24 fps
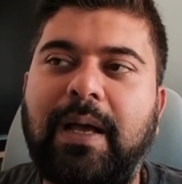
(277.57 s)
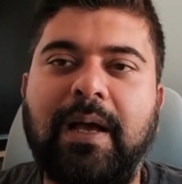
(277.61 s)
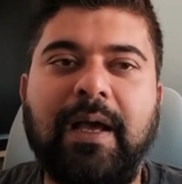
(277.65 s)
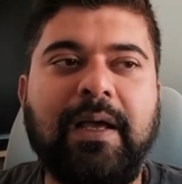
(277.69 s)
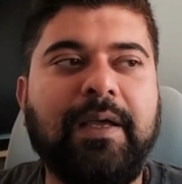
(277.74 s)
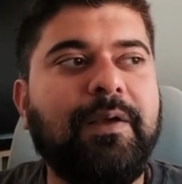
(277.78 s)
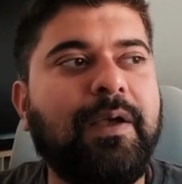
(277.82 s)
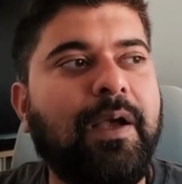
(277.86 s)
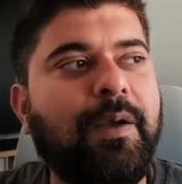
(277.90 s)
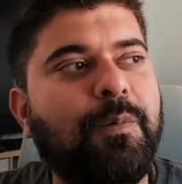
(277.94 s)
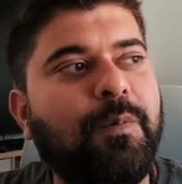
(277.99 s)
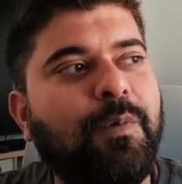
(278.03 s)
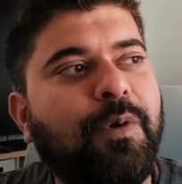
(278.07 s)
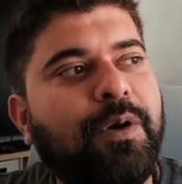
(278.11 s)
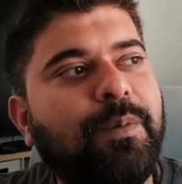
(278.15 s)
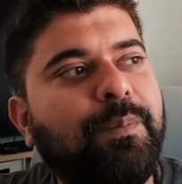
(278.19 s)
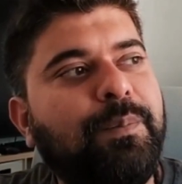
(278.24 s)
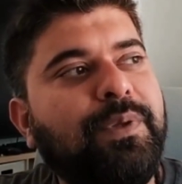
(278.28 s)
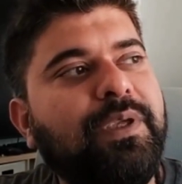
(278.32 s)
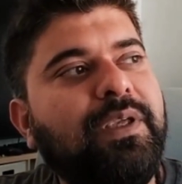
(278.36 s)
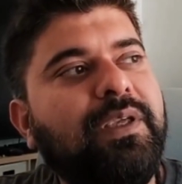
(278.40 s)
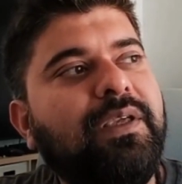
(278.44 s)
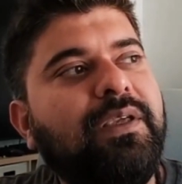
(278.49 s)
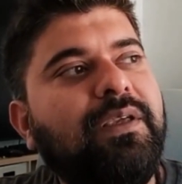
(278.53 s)
I want to
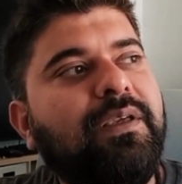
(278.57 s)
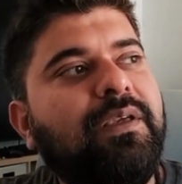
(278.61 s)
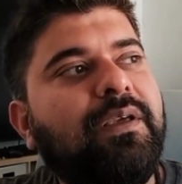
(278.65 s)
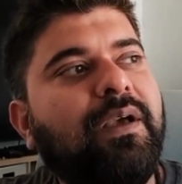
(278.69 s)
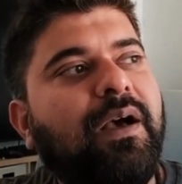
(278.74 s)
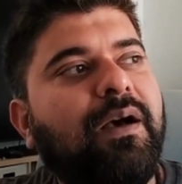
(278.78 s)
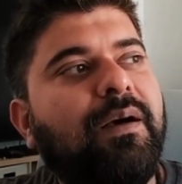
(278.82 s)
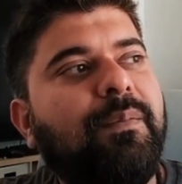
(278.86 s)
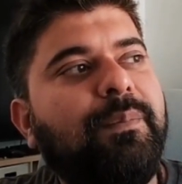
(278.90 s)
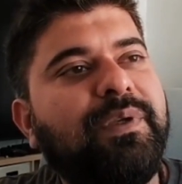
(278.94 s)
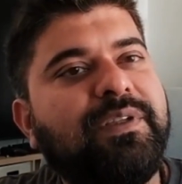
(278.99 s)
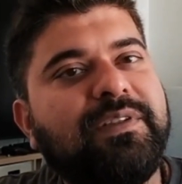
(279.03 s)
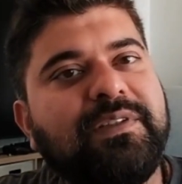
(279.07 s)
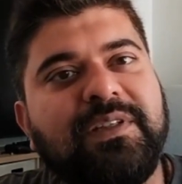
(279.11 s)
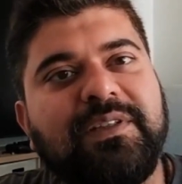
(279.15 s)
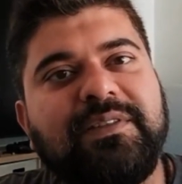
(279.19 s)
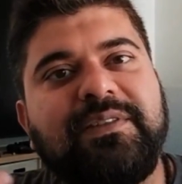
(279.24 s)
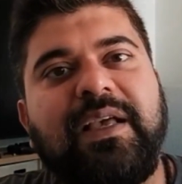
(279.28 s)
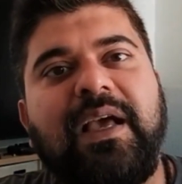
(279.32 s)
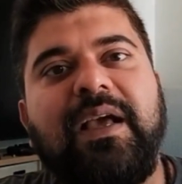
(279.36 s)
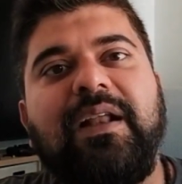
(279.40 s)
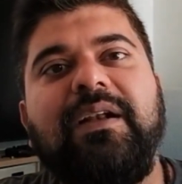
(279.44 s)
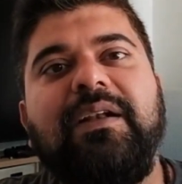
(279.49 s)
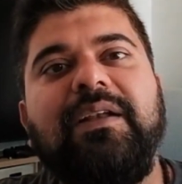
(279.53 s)
be a
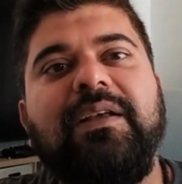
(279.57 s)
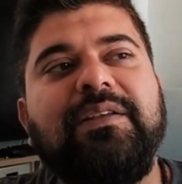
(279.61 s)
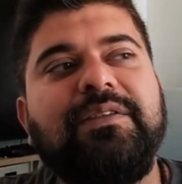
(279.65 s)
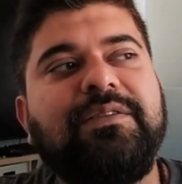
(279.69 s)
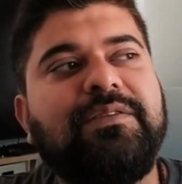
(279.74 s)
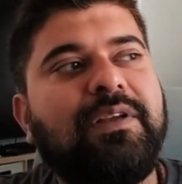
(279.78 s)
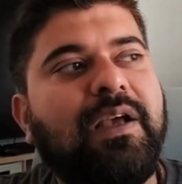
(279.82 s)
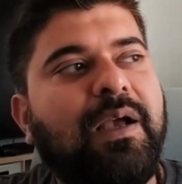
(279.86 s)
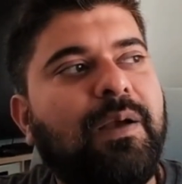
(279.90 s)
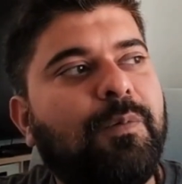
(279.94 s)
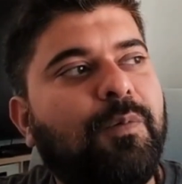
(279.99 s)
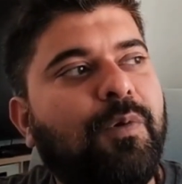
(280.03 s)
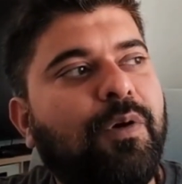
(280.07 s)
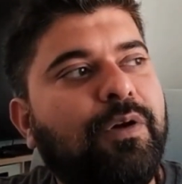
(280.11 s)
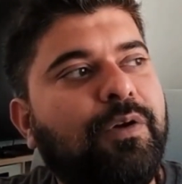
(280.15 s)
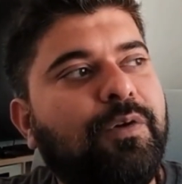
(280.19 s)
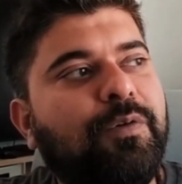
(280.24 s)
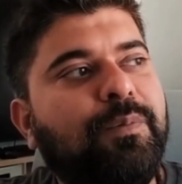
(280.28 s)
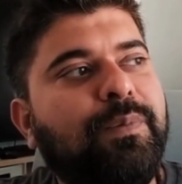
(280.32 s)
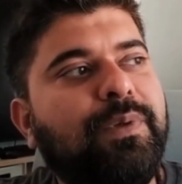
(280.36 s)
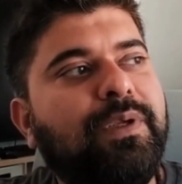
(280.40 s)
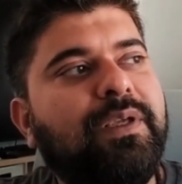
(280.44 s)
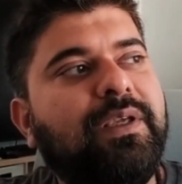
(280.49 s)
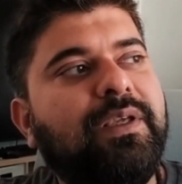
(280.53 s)
business analyst, I want
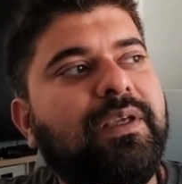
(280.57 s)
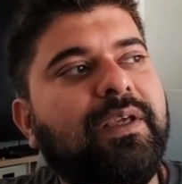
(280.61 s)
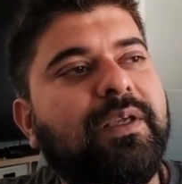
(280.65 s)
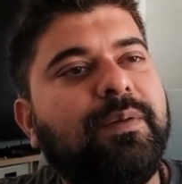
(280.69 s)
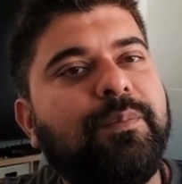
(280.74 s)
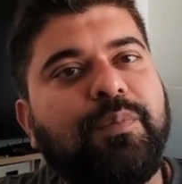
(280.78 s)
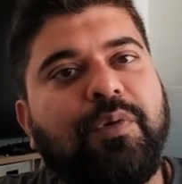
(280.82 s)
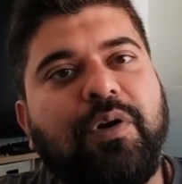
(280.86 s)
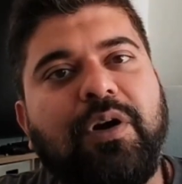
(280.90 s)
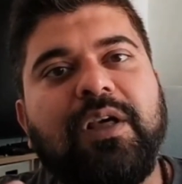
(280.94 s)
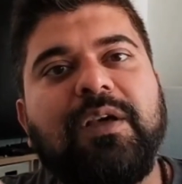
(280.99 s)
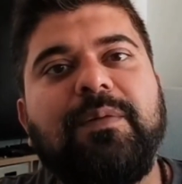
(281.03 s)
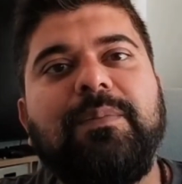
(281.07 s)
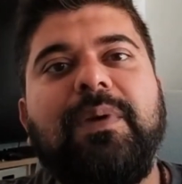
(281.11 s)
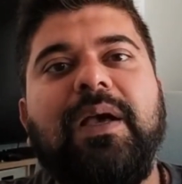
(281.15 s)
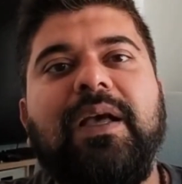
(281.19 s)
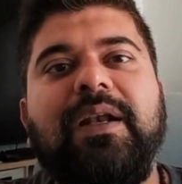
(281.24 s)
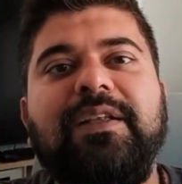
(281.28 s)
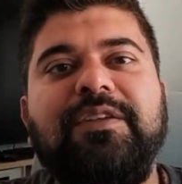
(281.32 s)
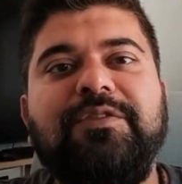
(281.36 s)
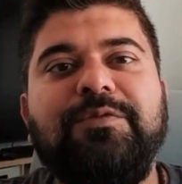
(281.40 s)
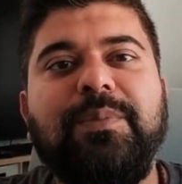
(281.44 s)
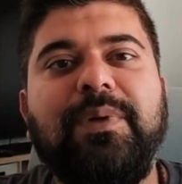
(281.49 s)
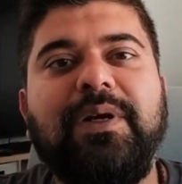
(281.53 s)
to be in product
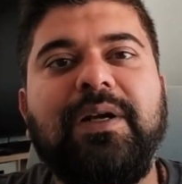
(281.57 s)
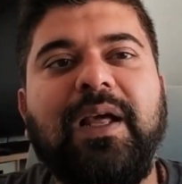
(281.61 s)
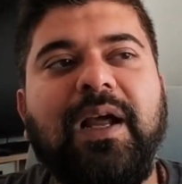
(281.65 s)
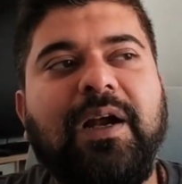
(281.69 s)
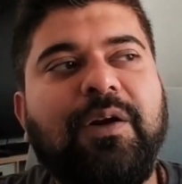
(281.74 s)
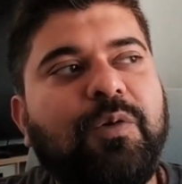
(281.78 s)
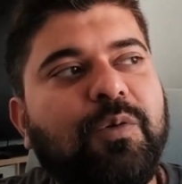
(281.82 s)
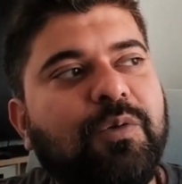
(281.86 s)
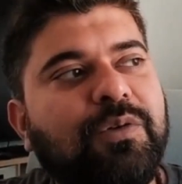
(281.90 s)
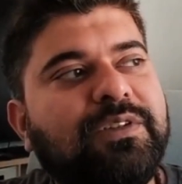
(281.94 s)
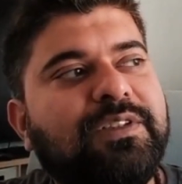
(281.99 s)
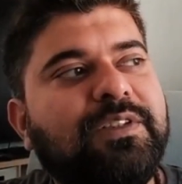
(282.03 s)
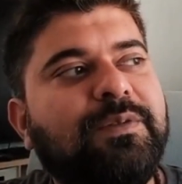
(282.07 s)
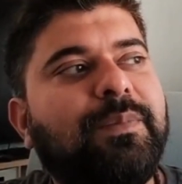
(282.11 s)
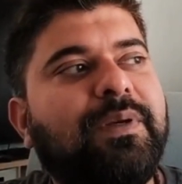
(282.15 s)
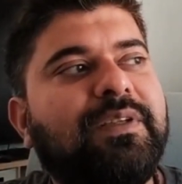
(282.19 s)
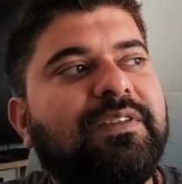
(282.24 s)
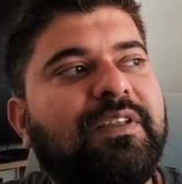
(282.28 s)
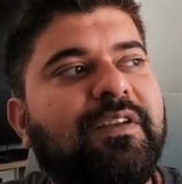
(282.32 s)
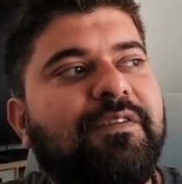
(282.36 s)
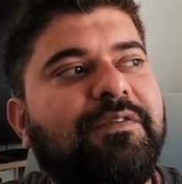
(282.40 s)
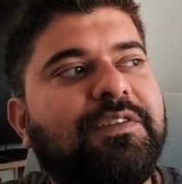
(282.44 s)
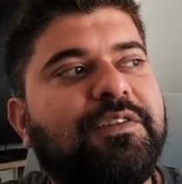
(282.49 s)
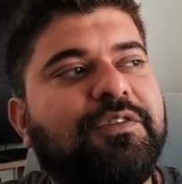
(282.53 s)
management, I don't see
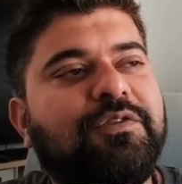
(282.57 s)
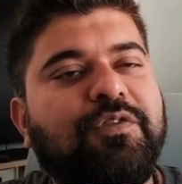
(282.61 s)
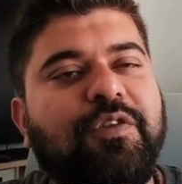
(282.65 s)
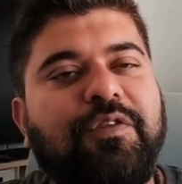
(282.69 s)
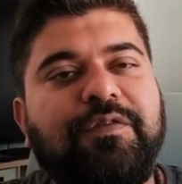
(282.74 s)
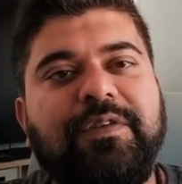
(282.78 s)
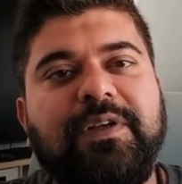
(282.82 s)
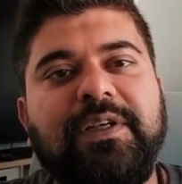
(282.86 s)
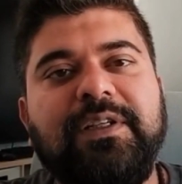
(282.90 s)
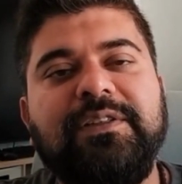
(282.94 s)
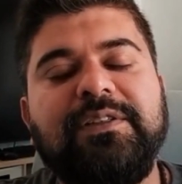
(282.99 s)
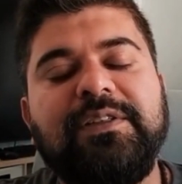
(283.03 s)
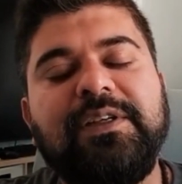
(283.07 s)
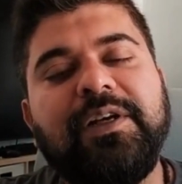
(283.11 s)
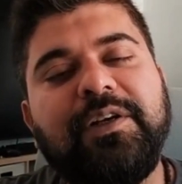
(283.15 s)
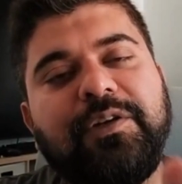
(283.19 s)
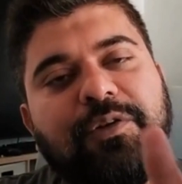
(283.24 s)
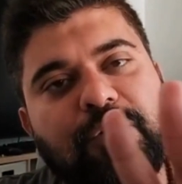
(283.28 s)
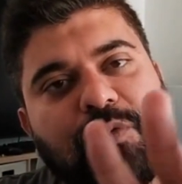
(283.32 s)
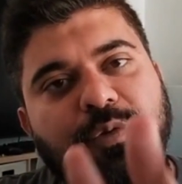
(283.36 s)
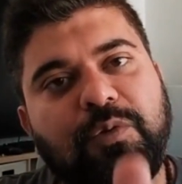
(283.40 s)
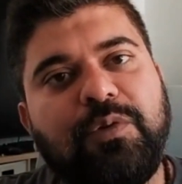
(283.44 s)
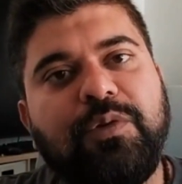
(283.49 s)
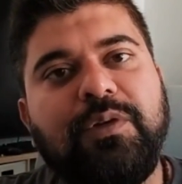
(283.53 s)
myself as a software engineer,
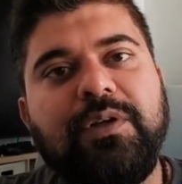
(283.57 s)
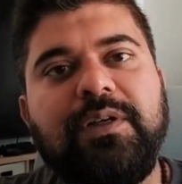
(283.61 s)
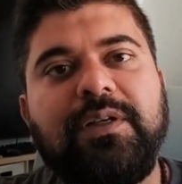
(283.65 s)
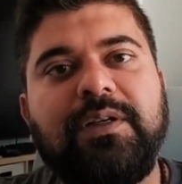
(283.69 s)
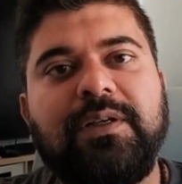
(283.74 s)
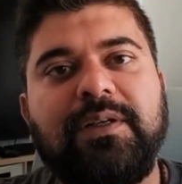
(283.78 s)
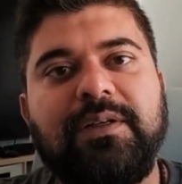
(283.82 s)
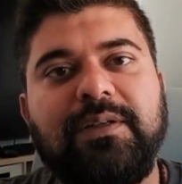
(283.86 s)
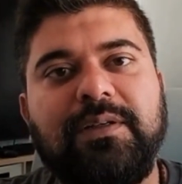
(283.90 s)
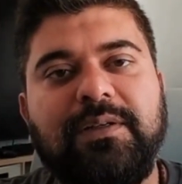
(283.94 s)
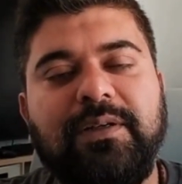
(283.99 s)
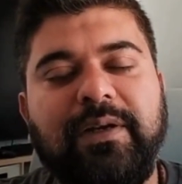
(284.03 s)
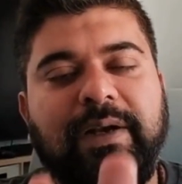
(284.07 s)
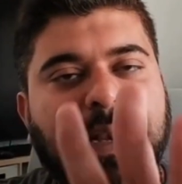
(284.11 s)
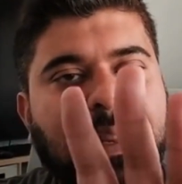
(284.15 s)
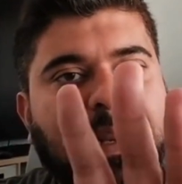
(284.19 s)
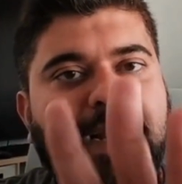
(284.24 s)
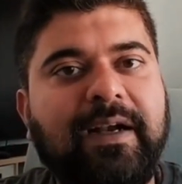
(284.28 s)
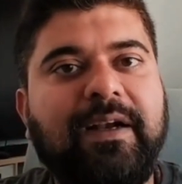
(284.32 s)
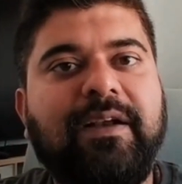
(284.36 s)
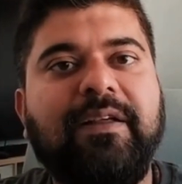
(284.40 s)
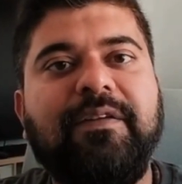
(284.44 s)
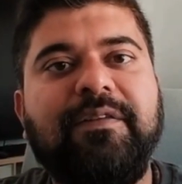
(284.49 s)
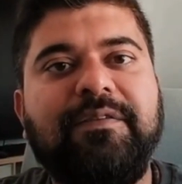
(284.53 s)
don't
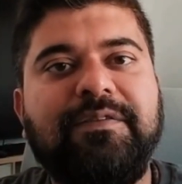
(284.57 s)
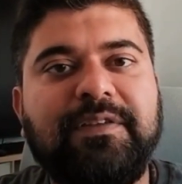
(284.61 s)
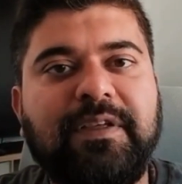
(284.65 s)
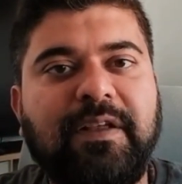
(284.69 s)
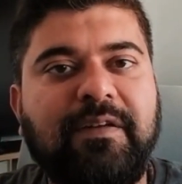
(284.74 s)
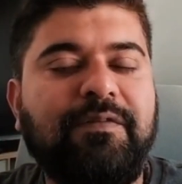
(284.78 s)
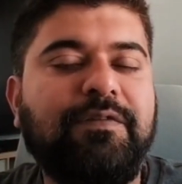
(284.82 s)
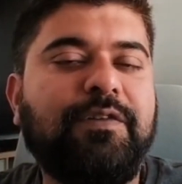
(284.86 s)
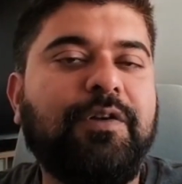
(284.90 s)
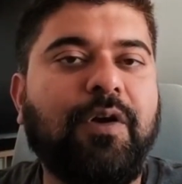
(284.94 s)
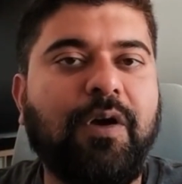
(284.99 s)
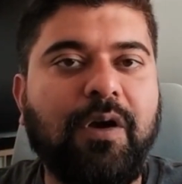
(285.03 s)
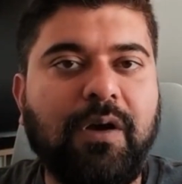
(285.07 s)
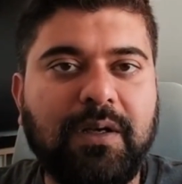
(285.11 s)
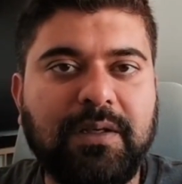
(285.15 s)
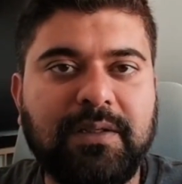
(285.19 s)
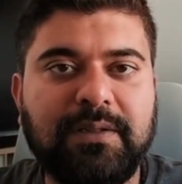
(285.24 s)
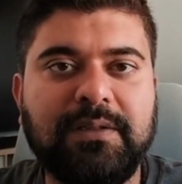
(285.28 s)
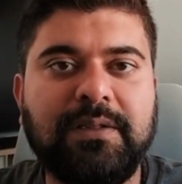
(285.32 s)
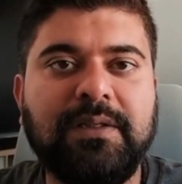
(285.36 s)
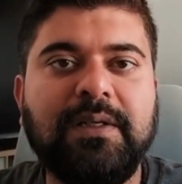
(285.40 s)
negative self-talk.